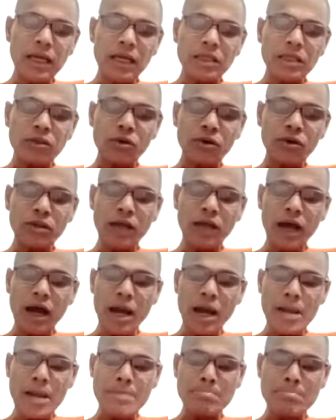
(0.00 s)
Through
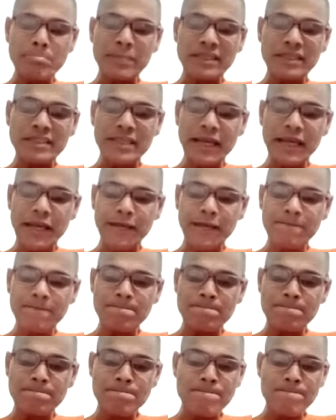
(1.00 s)
they say,
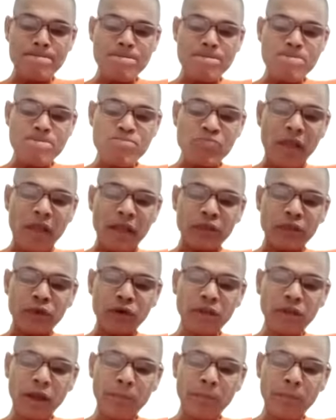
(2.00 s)
through
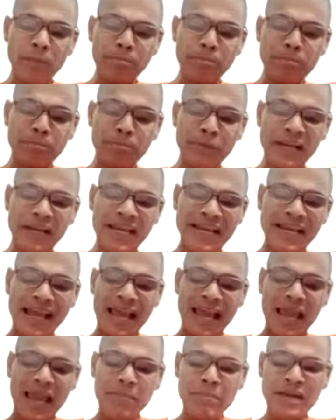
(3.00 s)
the
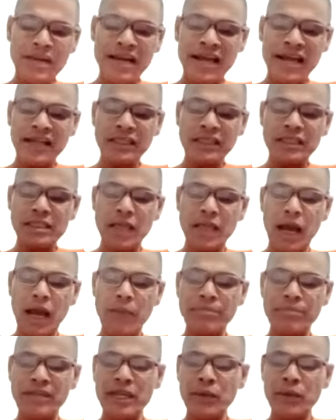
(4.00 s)
preeminence
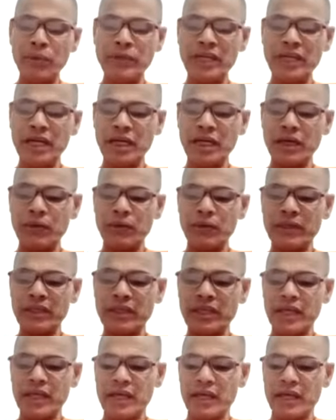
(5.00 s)
of the union with
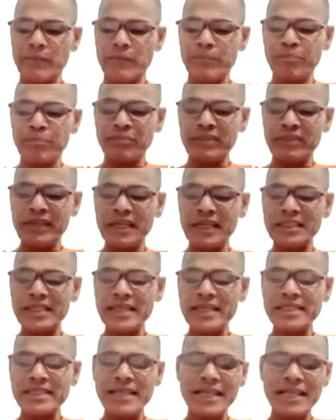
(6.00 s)
the
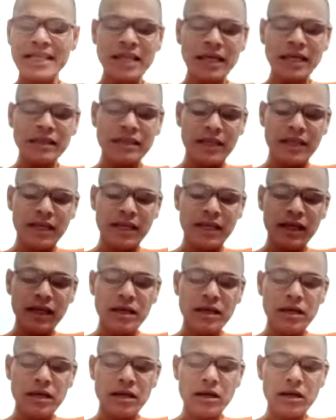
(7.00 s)
Siddha Sakti
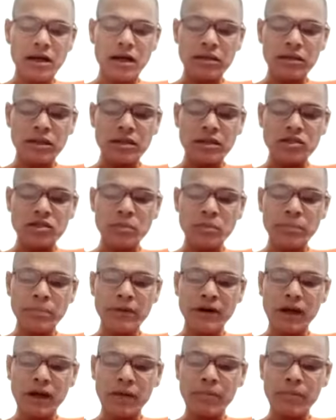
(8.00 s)
or other
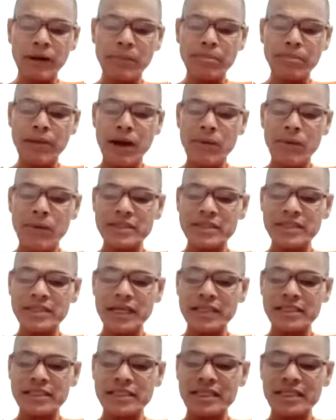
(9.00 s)
supernormal powers
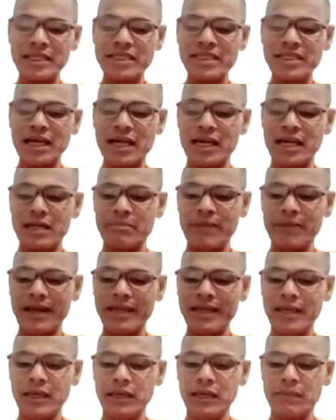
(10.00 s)
as desired by
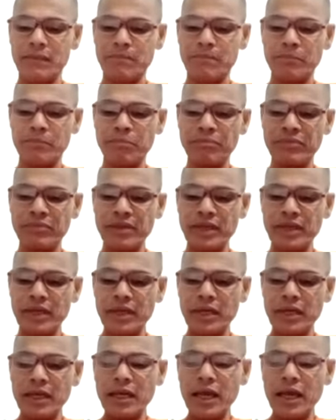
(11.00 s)
him,
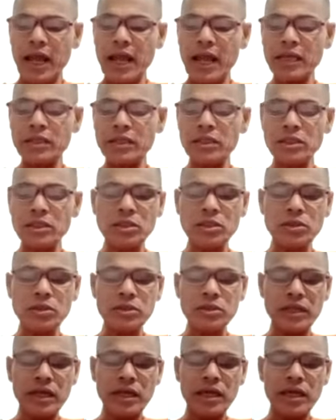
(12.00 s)
actual to
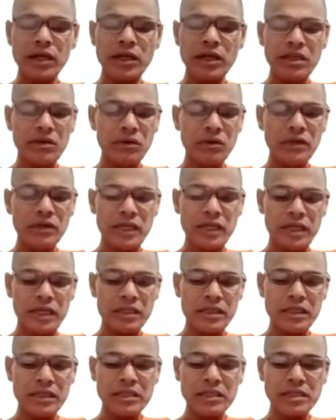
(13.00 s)
the yogi.
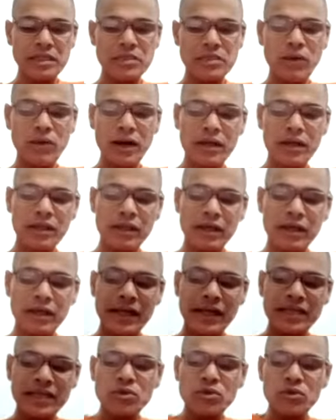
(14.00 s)
This is what the
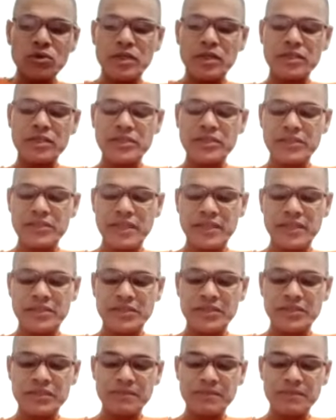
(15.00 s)
next sutra says.